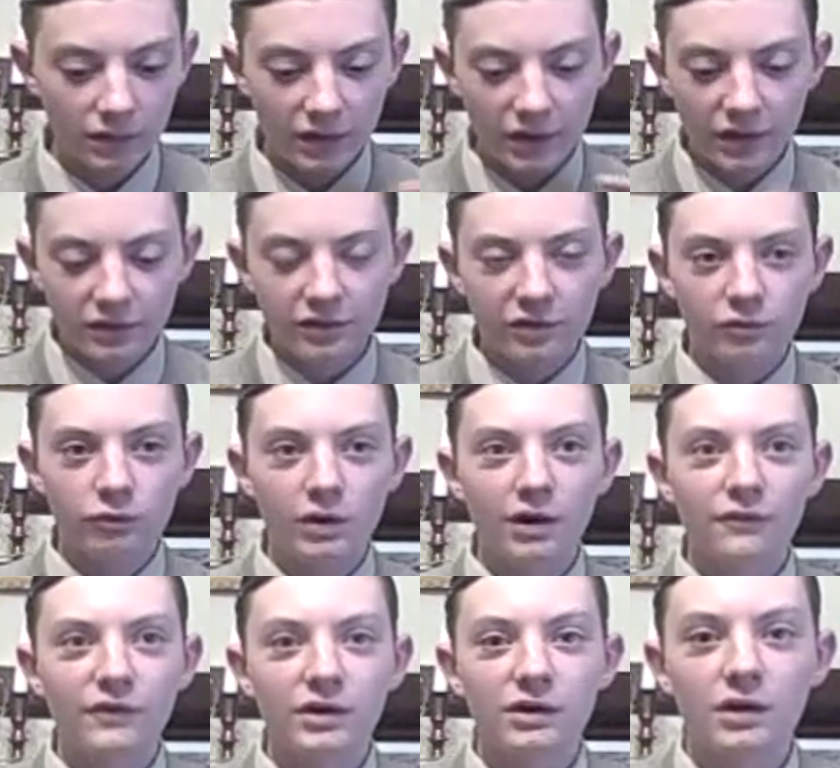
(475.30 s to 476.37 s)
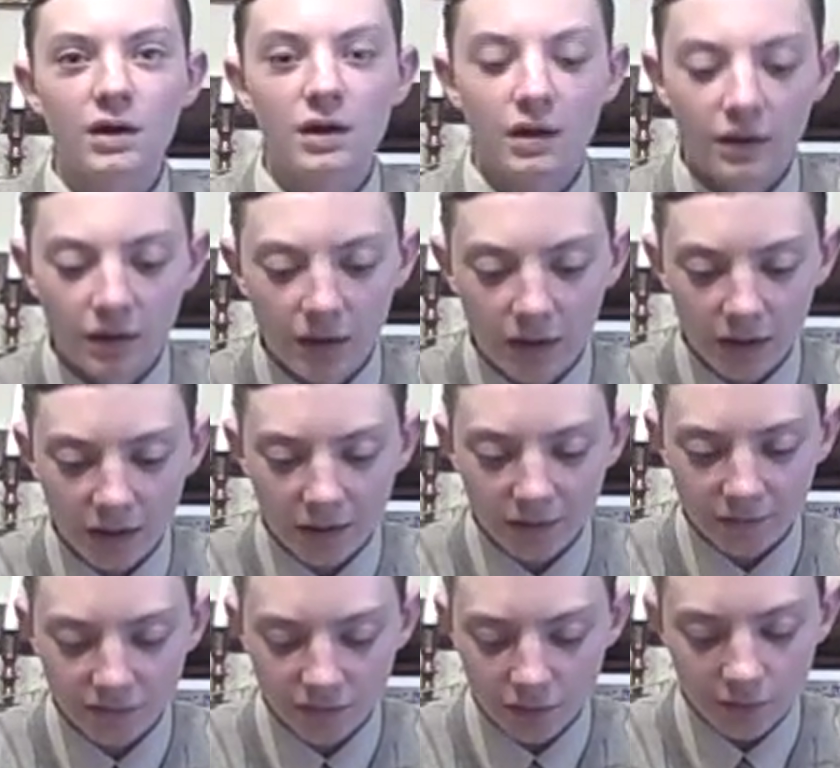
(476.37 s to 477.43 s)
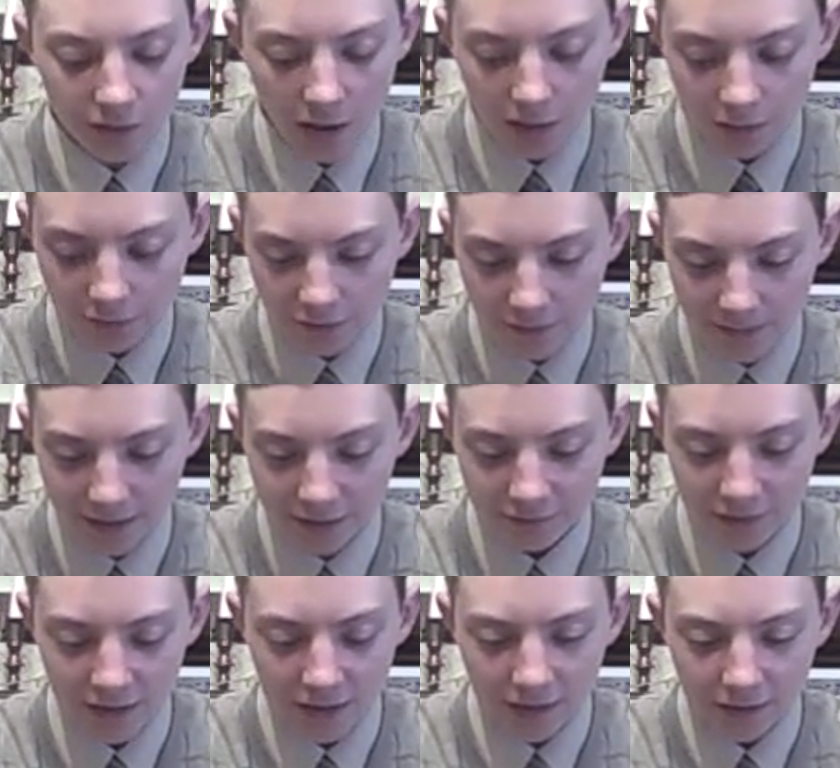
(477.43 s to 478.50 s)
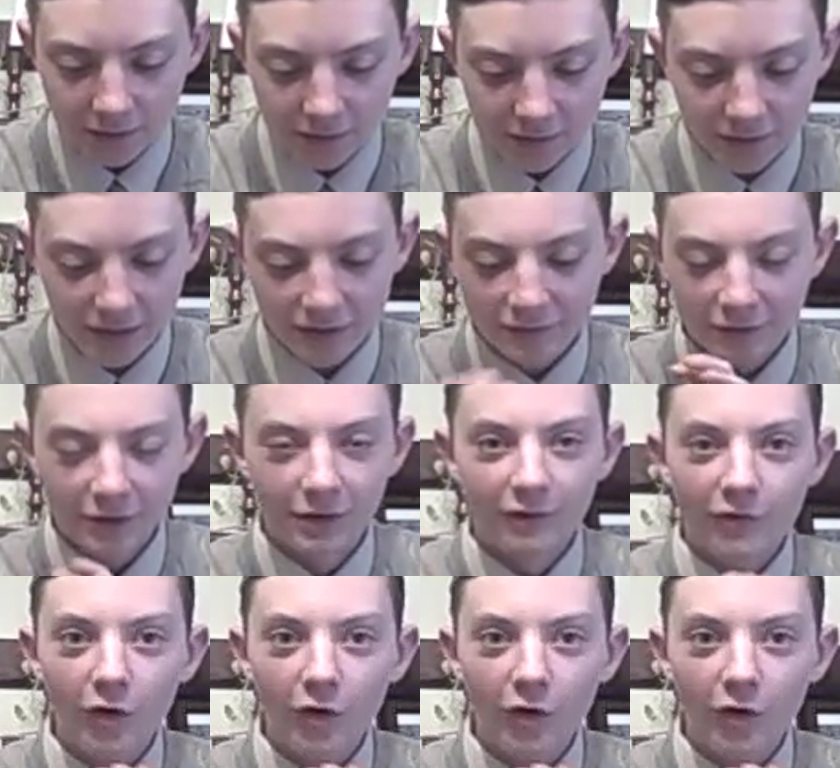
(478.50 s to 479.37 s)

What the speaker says: Is this worth it? $2 about. Could get your